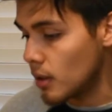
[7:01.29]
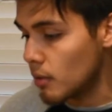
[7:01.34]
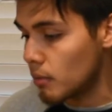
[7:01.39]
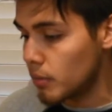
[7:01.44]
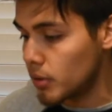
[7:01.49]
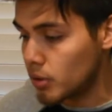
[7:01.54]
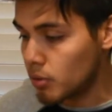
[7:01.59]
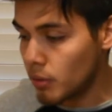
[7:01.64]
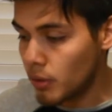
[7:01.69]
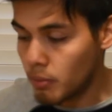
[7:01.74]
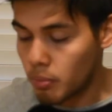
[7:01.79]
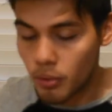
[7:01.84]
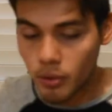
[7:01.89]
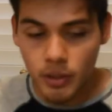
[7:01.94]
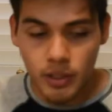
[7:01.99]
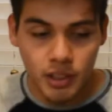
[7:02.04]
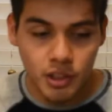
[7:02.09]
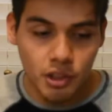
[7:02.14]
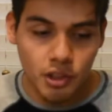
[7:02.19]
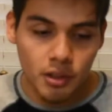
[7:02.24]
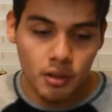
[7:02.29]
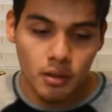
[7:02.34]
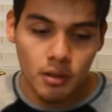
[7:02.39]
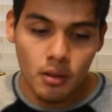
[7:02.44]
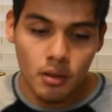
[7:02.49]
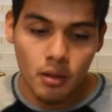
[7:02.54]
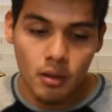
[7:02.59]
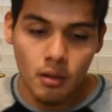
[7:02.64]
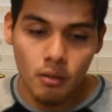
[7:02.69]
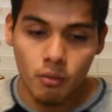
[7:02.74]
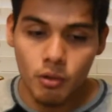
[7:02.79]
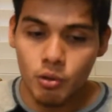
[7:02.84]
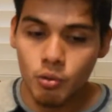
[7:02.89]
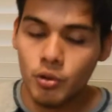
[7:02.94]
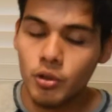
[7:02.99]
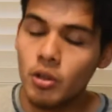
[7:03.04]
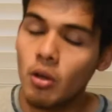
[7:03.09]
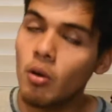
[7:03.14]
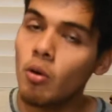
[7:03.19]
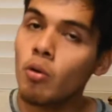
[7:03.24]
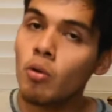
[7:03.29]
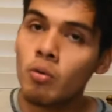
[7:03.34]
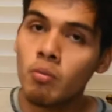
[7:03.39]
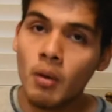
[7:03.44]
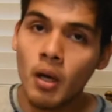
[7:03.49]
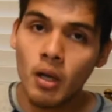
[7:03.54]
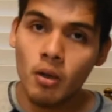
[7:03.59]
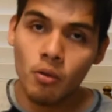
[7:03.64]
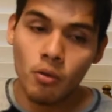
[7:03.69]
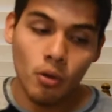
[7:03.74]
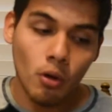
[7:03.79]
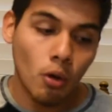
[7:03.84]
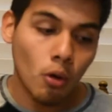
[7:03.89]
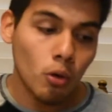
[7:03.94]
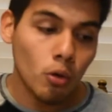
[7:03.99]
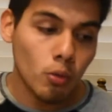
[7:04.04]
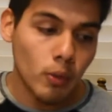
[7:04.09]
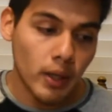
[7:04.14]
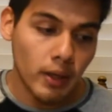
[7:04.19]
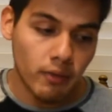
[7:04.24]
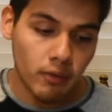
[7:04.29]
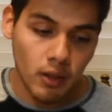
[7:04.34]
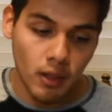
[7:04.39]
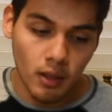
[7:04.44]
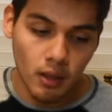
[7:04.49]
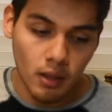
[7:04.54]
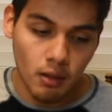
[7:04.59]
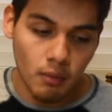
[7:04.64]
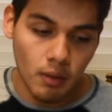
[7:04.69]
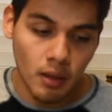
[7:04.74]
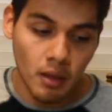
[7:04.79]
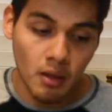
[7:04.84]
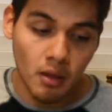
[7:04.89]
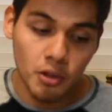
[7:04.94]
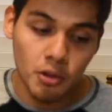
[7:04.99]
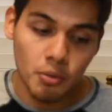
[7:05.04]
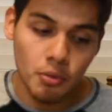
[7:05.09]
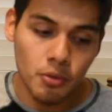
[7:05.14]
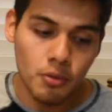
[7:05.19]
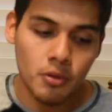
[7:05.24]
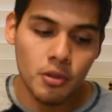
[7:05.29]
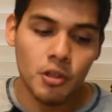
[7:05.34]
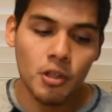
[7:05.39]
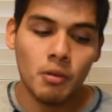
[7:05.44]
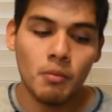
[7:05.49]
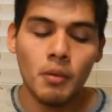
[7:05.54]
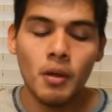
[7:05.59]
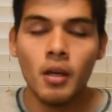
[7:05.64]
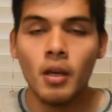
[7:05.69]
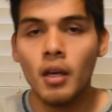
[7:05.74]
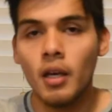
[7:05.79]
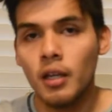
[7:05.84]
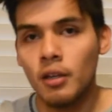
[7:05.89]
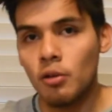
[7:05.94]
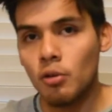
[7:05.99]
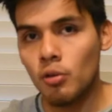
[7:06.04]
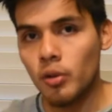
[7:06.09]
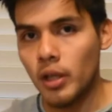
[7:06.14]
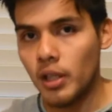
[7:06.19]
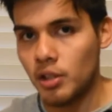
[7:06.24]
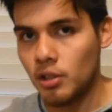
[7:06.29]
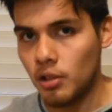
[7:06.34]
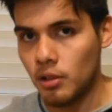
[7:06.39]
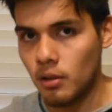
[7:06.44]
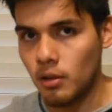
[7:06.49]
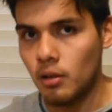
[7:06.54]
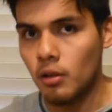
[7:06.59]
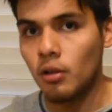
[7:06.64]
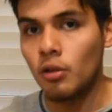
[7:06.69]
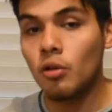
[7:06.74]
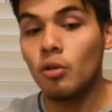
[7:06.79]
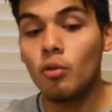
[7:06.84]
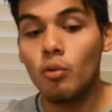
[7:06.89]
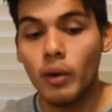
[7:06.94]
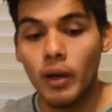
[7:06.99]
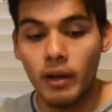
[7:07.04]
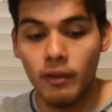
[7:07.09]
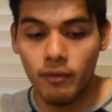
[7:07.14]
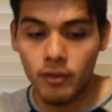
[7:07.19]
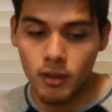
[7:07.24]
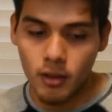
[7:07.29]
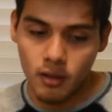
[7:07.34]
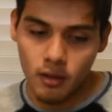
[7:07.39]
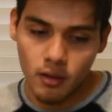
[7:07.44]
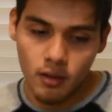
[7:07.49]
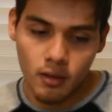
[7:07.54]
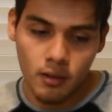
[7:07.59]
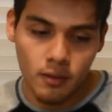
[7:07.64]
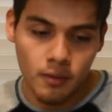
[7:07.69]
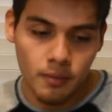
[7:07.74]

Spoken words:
between prediction, which was the old model, the old way of thinking in entrepreneurship, and creation, the new way of thinking.